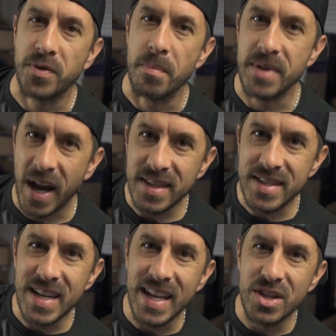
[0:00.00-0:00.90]
From
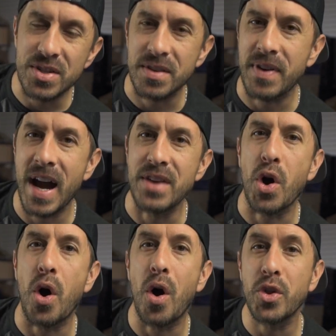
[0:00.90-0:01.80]
19 inches of height
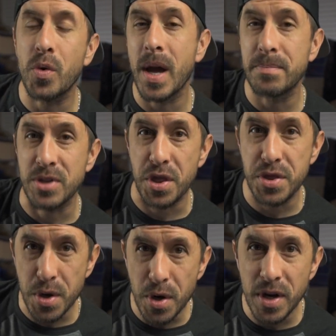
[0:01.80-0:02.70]
all the way up to
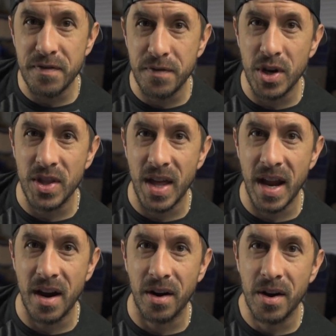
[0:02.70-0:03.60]
30 foot in the
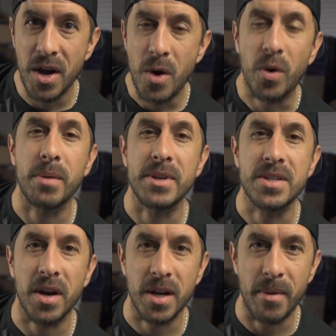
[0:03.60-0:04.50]
air, we're going to be
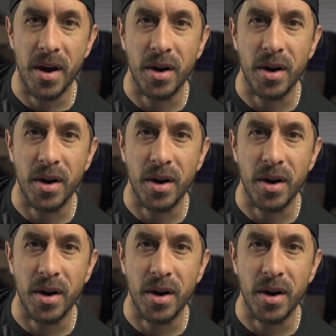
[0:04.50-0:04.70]
talking about